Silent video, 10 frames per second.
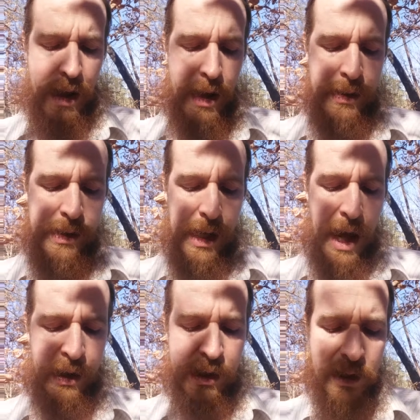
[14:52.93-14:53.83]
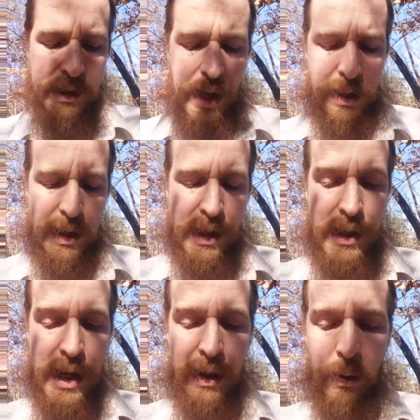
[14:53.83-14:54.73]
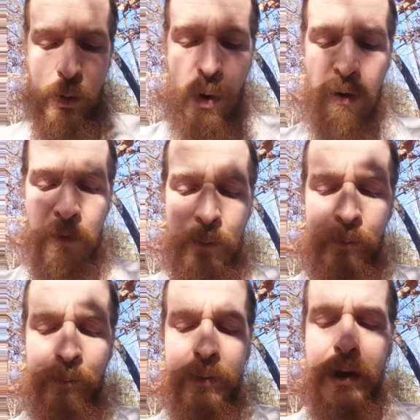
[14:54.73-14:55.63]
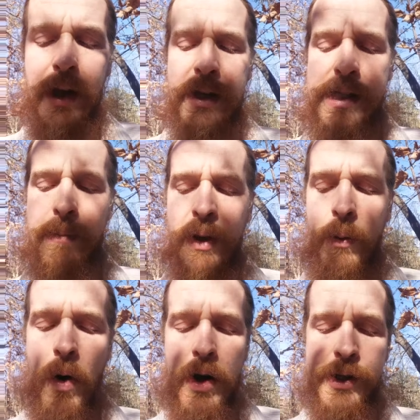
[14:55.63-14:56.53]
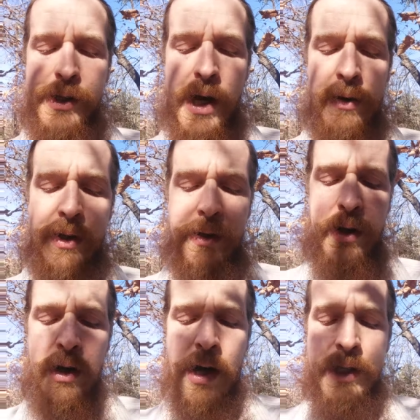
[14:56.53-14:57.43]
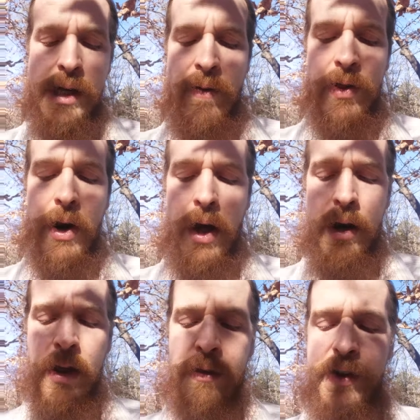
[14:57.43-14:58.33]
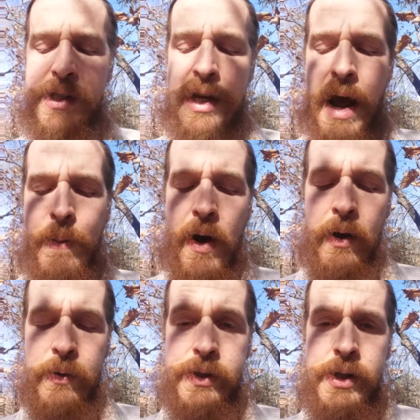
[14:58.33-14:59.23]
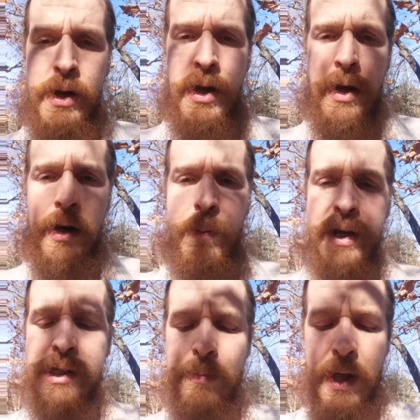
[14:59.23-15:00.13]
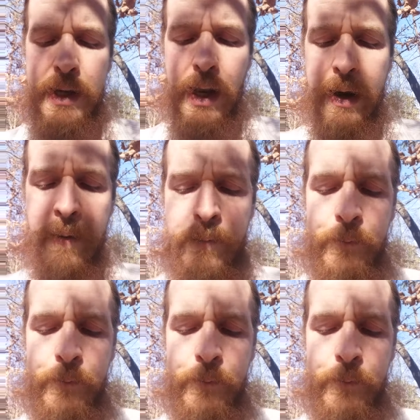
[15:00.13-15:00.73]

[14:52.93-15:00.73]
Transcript: See Exodus 19:10-12, A similar watch is held the seventh night of the Feast of Tabernacles, to be explained later.